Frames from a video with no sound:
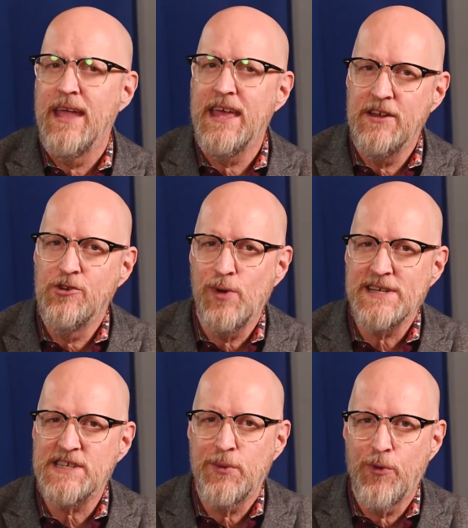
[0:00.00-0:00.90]
"In a
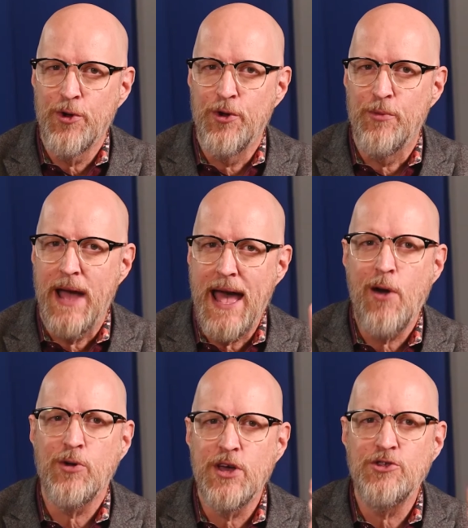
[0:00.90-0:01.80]
noisy room,
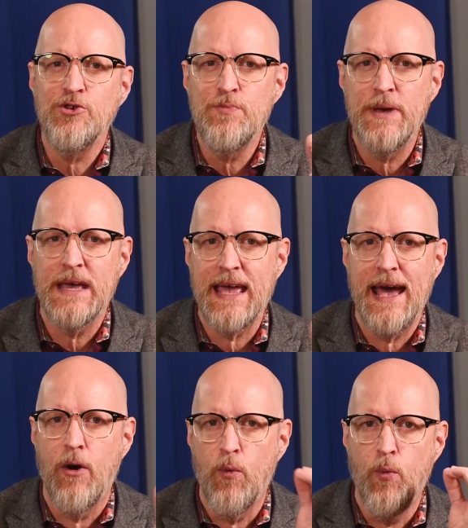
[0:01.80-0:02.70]
how can you pick
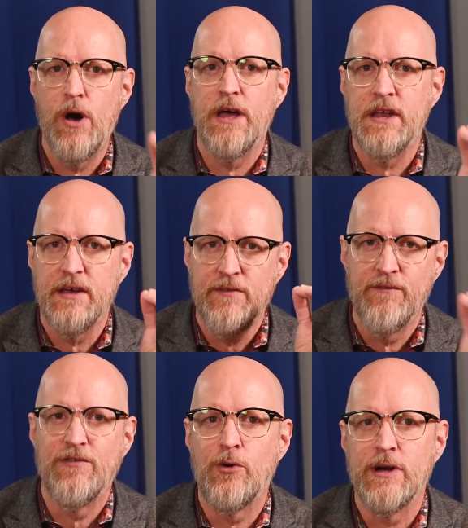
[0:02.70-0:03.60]
out one
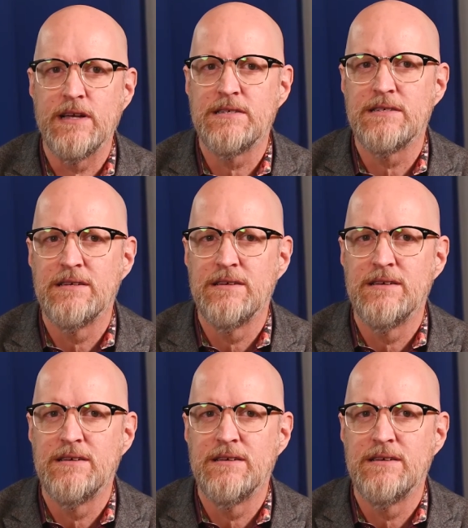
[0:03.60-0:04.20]
voice?"